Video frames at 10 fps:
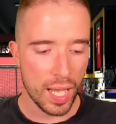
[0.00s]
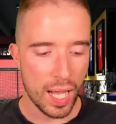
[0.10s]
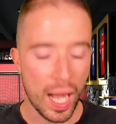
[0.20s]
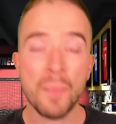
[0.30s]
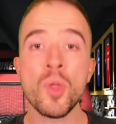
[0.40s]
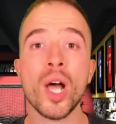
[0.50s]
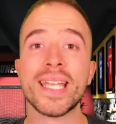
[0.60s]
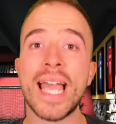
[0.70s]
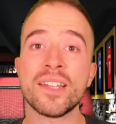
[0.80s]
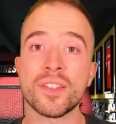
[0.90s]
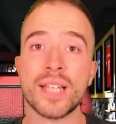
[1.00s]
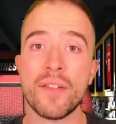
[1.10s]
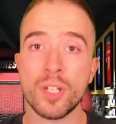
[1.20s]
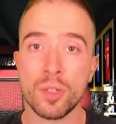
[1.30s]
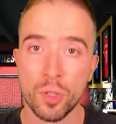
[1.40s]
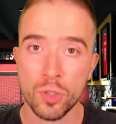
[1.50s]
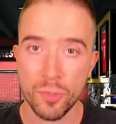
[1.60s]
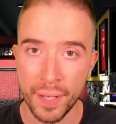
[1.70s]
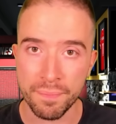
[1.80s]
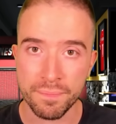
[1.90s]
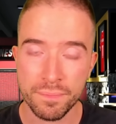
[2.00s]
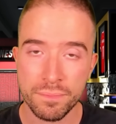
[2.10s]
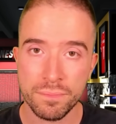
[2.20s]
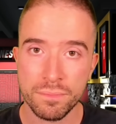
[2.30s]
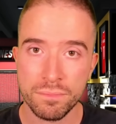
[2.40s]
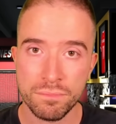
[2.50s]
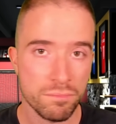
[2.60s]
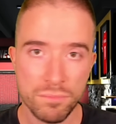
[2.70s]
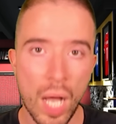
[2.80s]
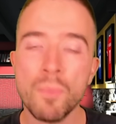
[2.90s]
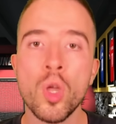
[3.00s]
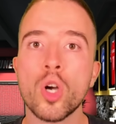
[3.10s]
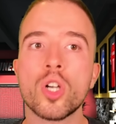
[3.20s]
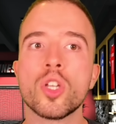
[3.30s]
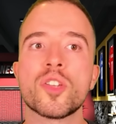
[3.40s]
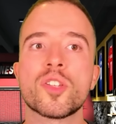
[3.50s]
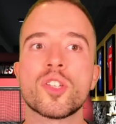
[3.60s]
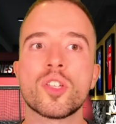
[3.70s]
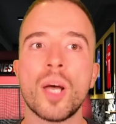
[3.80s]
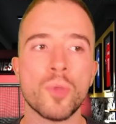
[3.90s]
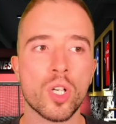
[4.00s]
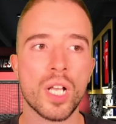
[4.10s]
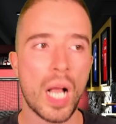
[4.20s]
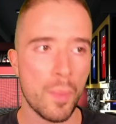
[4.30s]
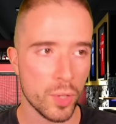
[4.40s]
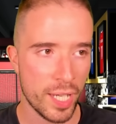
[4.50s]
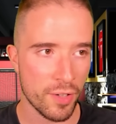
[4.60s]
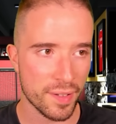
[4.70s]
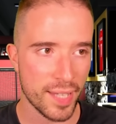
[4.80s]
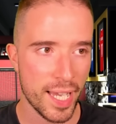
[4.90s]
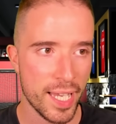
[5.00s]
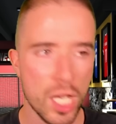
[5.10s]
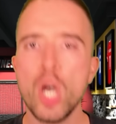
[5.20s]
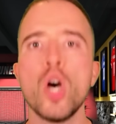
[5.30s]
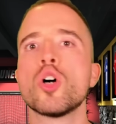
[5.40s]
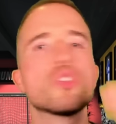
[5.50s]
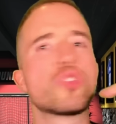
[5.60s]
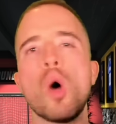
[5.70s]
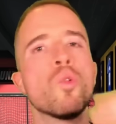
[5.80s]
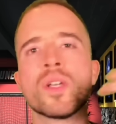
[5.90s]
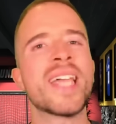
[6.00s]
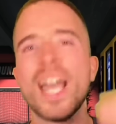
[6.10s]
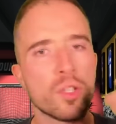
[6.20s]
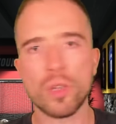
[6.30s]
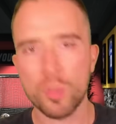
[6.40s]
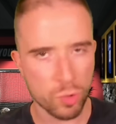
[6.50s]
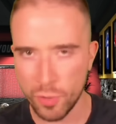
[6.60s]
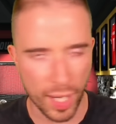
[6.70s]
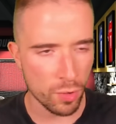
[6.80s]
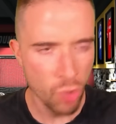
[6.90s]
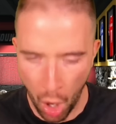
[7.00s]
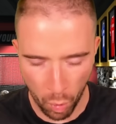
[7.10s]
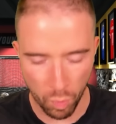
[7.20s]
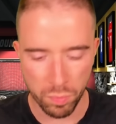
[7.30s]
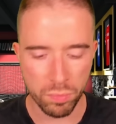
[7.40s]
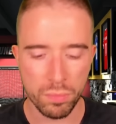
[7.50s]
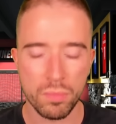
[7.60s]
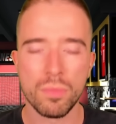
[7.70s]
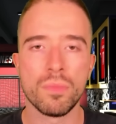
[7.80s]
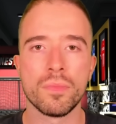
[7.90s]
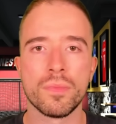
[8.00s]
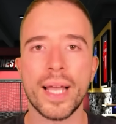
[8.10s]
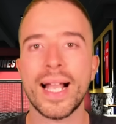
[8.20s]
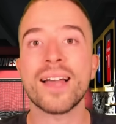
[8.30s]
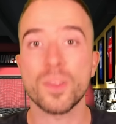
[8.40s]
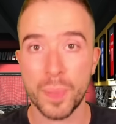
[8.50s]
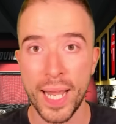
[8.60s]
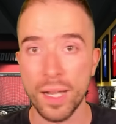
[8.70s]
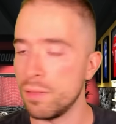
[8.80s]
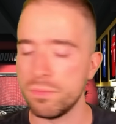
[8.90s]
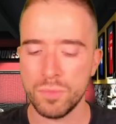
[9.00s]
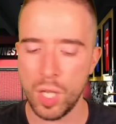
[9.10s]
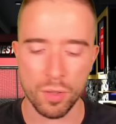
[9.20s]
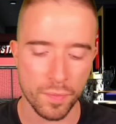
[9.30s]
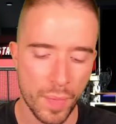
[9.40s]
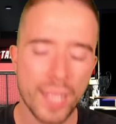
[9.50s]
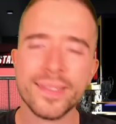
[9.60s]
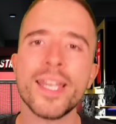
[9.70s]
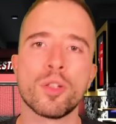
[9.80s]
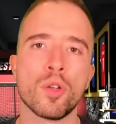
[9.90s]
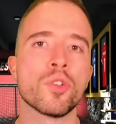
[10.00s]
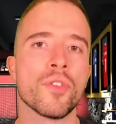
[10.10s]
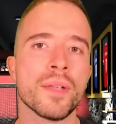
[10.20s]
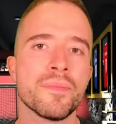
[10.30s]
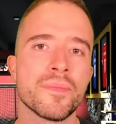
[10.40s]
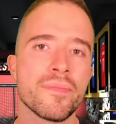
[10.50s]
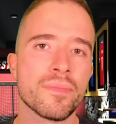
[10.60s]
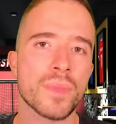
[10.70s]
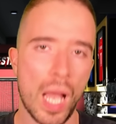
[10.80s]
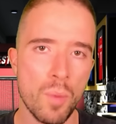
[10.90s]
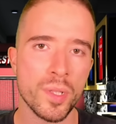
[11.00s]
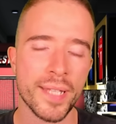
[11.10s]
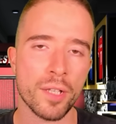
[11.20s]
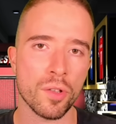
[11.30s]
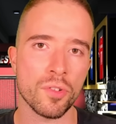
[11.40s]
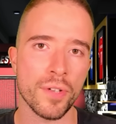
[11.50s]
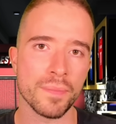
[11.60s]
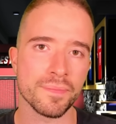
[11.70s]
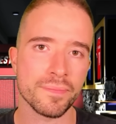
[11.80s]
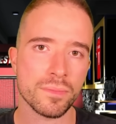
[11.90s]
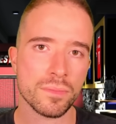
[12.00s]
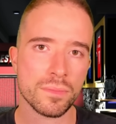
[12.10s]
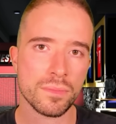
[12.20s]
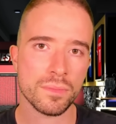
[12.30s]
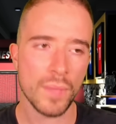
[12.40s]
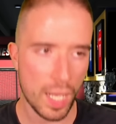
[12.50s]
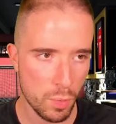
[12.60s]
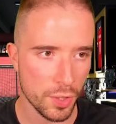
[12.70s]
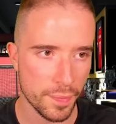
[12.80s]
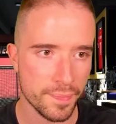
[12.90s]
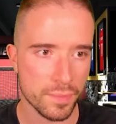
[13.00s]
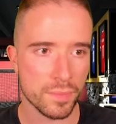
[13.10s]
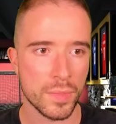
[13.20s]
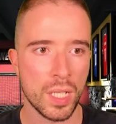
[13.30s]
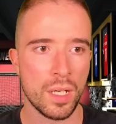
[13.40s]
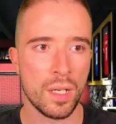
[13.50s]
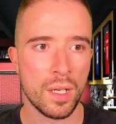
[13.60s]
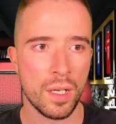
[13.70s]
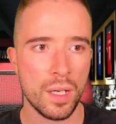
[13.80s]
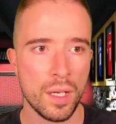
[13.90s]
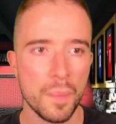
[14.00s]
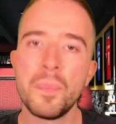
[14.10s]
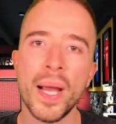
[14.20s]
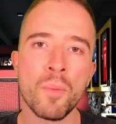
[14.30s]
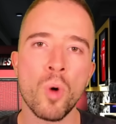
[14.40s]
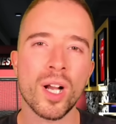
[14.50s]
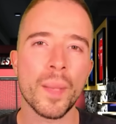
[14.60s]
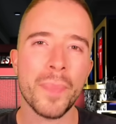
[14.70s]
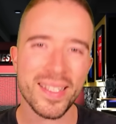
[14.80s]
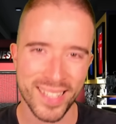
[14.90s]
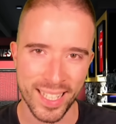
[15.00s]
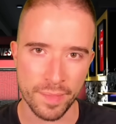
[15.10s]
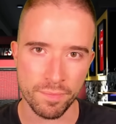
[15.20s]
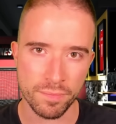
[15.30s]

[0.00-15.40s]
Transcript: I'm not against having John Duran. I'm not gonna come on here and say, don't get John Duran. No. Like, as a player. No. I'd take John Duran. I would take John Duran. I would. But in what capacity?